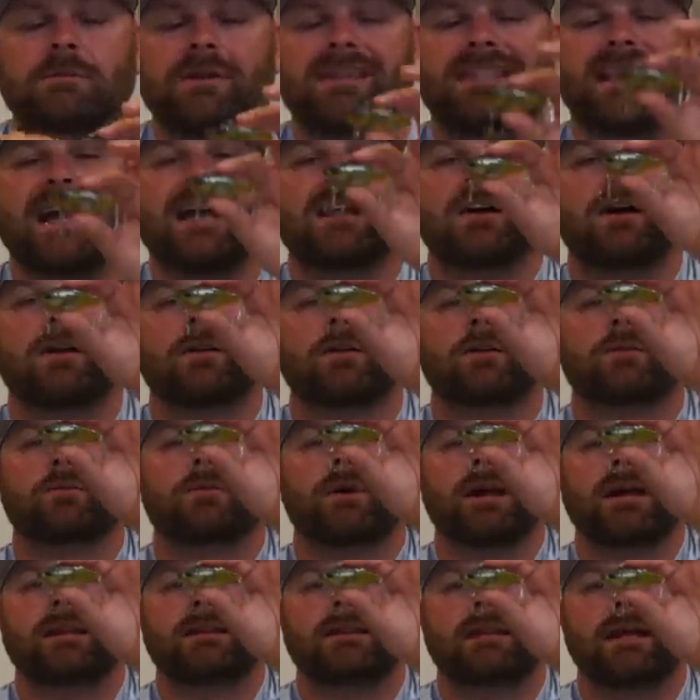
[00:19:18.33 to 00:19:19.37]
But that color
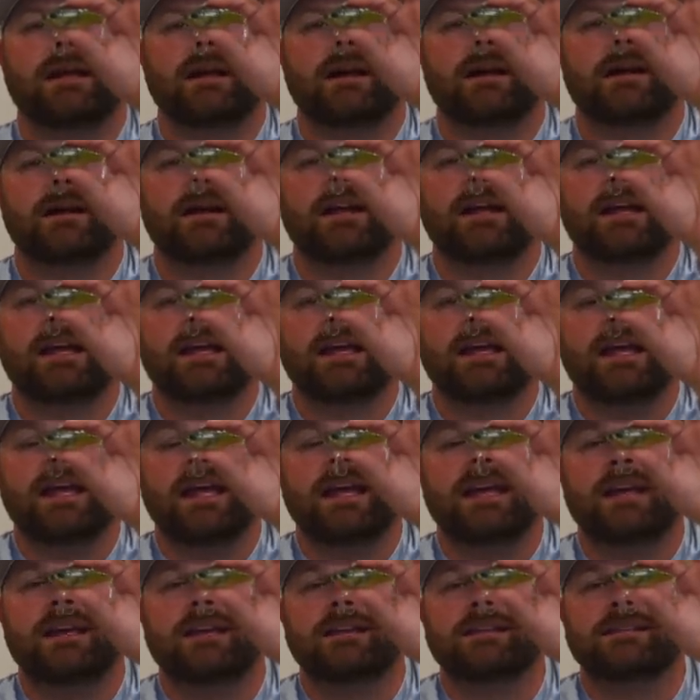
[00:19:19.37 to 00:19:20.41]
right there
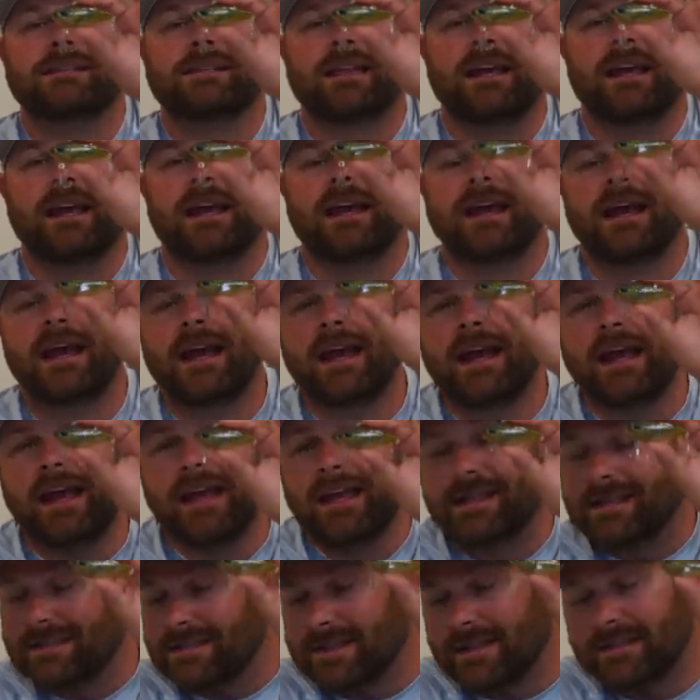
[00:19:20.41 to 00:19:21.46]
is a
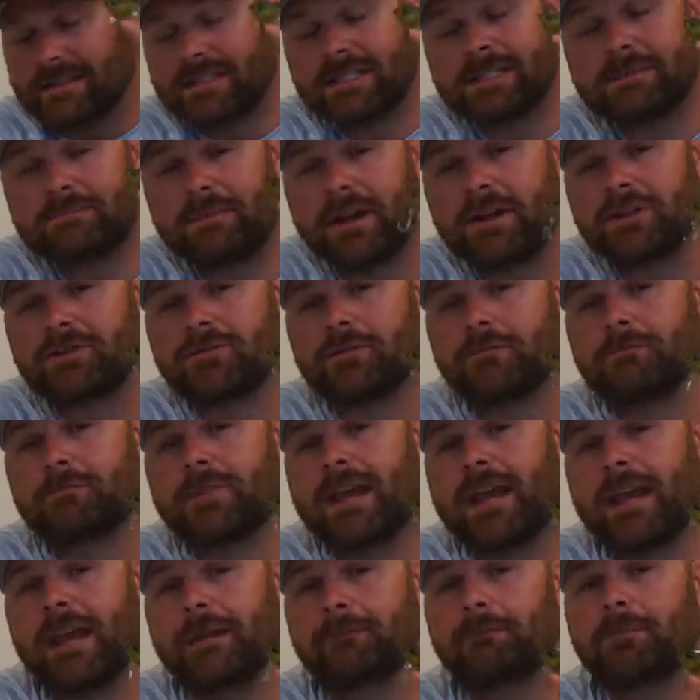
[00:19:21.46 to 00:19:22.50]
it's a special
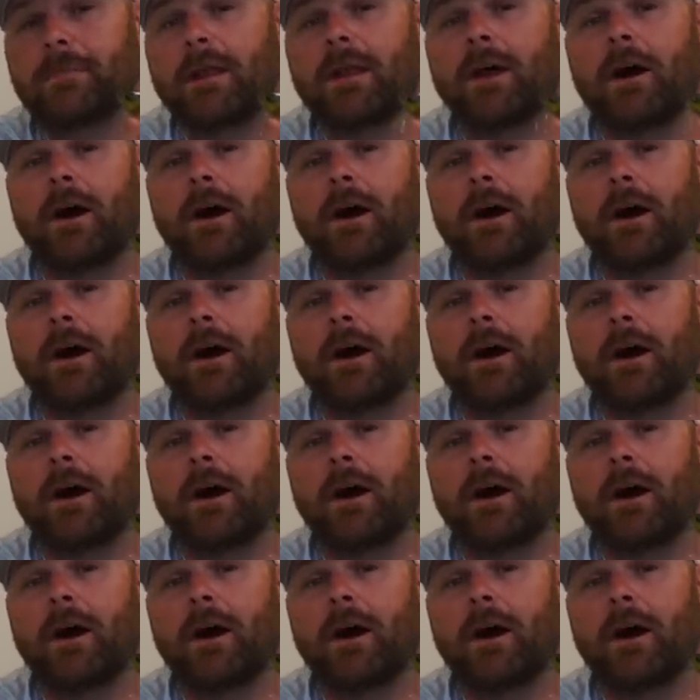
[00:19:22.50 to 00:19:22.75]
bait